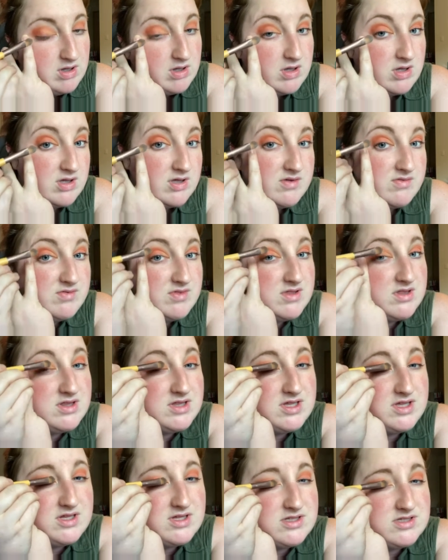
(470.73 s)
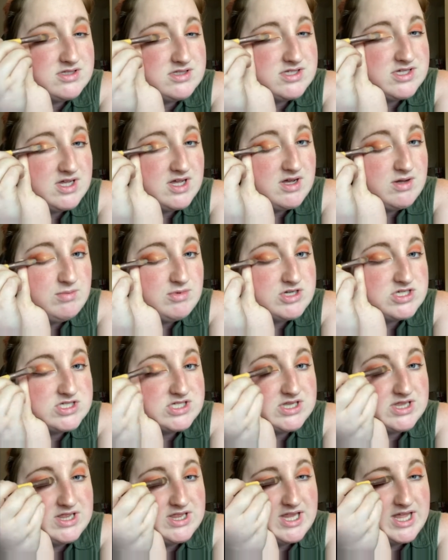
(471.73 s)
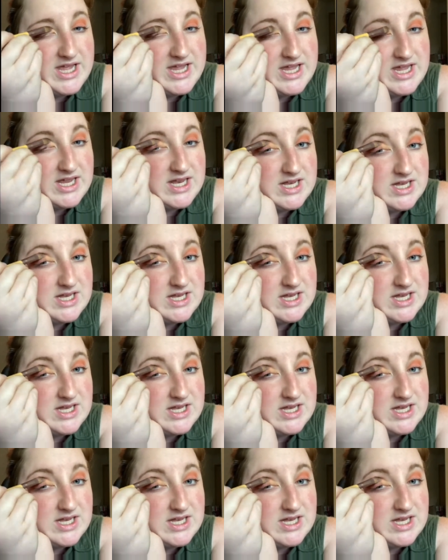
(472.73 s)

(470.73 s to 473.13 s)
of the lid. See how much light